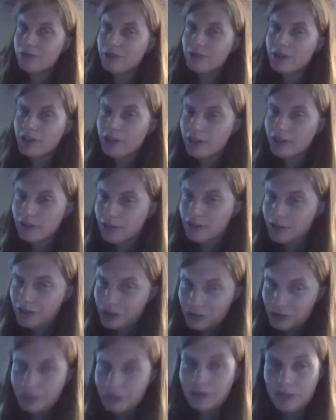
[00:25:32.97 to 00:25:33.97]
in a
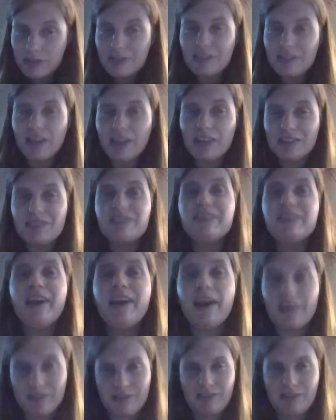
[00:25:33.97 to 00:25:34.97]
certain sense,
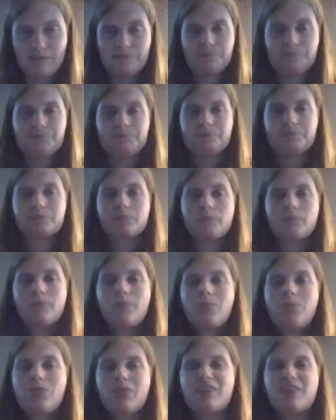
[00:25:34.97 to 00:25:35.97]
yes.
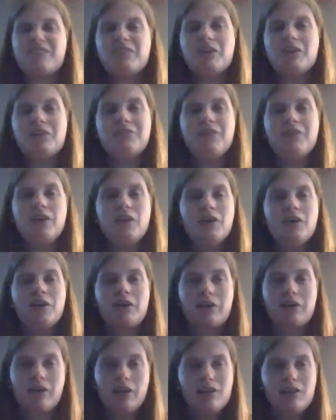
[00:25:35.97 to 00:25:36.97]
They've
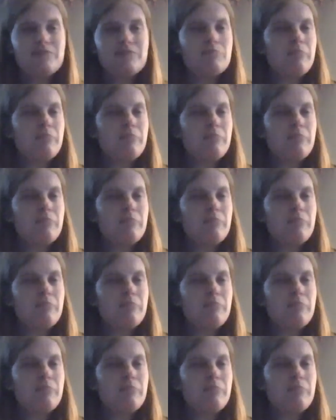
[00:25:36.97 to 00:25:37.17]
kind of